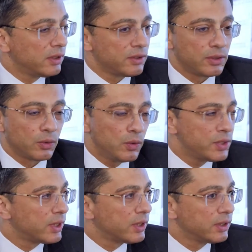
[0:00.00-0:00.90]
We need to
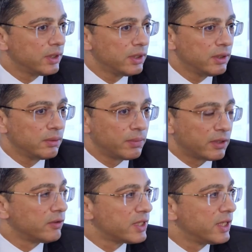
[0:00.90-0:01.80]
accomplish
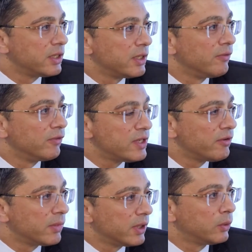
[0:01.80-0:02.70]
the
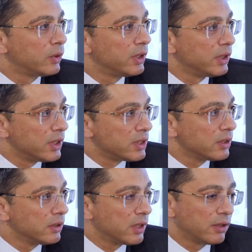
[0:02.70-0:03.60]
projects that are
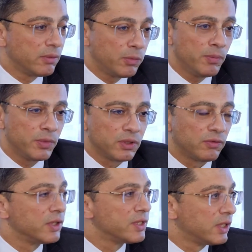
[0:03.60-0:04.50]
in the
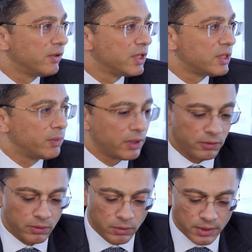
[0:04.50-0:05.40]
pipeline, and we have to
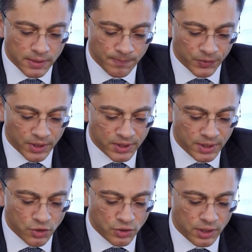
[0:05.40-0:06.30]
withstand the
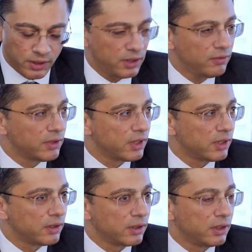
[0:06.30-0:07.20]
challenges that we
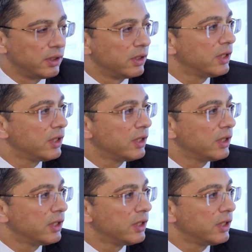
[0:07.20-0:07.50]
face.